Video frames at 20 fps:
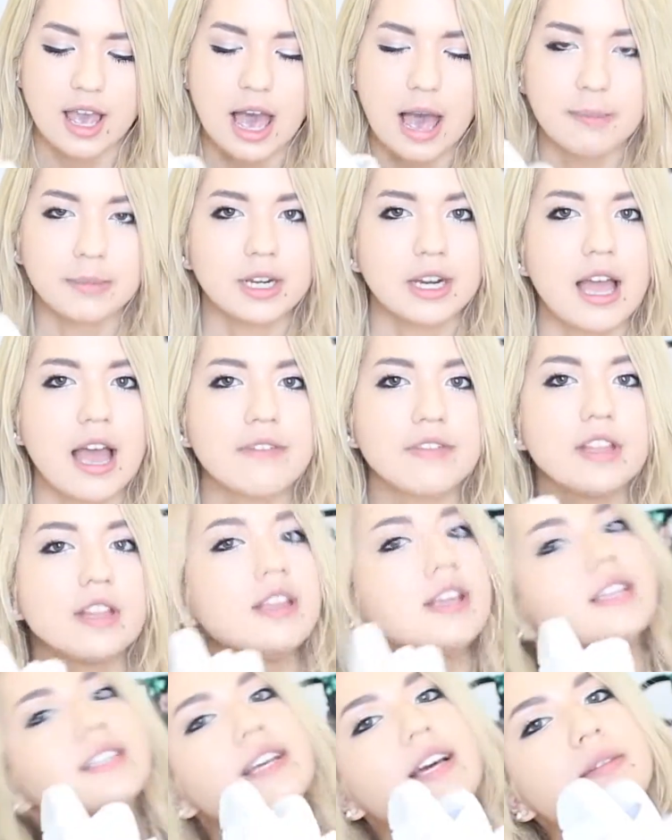I'm gonna have the
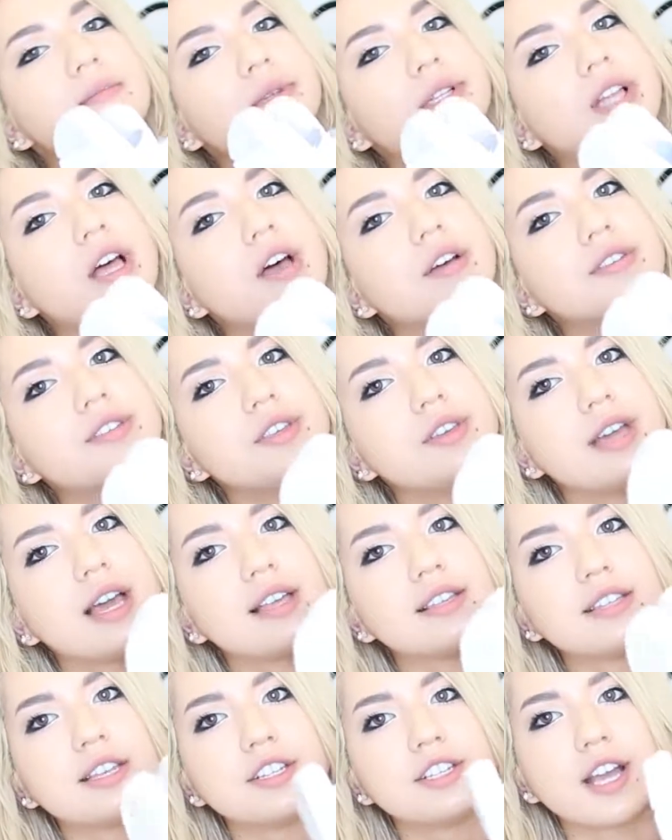link down below so you
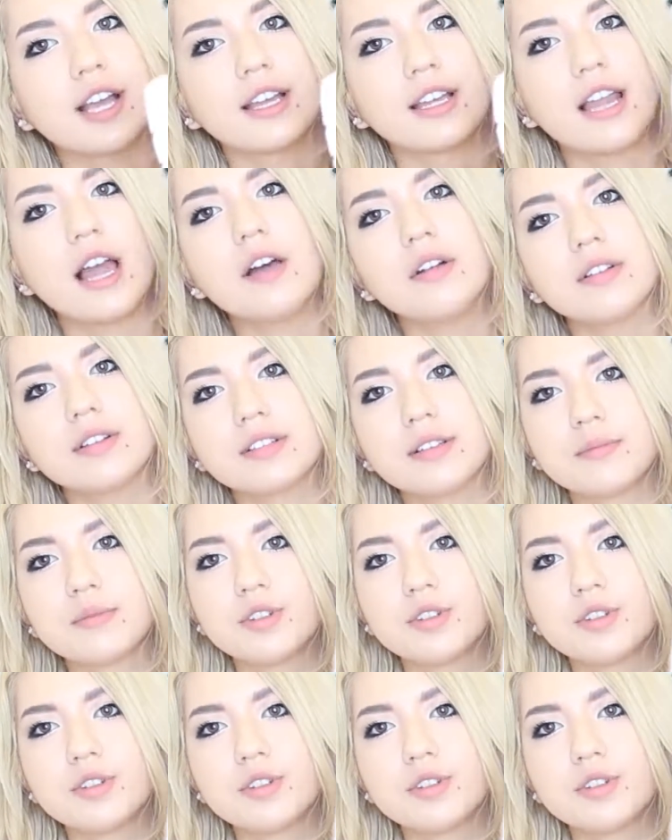guys can check it out because